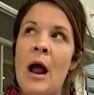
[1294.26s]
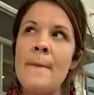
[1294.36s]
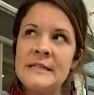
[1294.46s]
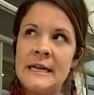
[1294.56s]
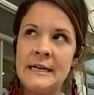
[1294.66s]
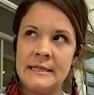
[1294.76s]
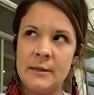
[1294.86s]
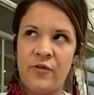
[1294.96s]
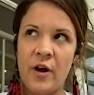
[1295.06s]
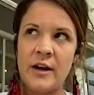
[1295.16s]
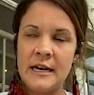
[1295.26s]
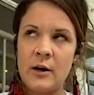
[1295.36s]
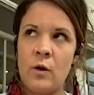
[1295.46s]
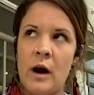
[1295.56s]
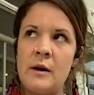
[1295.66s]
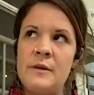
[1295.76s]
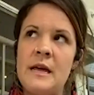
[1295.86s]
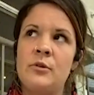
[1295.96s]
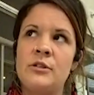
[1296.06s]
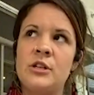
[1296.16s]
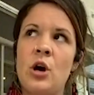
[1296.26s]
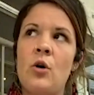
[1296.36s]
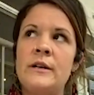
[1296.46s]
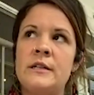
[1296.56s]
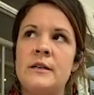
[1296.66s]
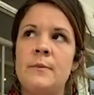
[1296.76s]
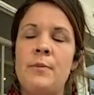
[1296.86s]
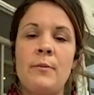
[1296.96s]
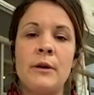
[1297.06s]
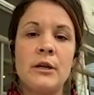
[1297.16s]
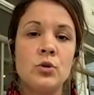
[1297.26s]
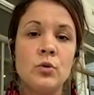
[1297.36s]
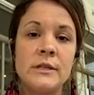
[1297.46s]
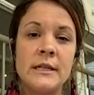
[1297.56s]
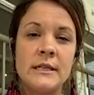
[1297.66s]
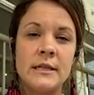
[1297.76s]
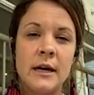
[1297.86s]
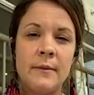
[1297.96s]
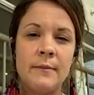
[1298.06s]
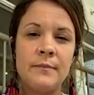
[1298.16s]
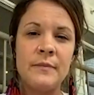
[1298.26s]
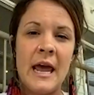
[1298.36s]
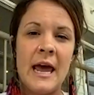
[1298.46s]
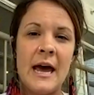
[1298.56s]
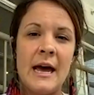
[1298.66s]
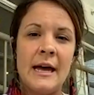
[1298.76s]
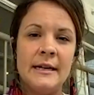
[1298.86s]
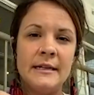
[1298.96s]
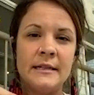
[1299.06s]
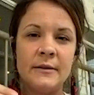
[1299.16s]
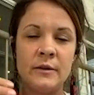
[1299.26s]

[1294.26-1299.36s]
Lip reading: perhaps getting some funding where I'd be able to go into public school system and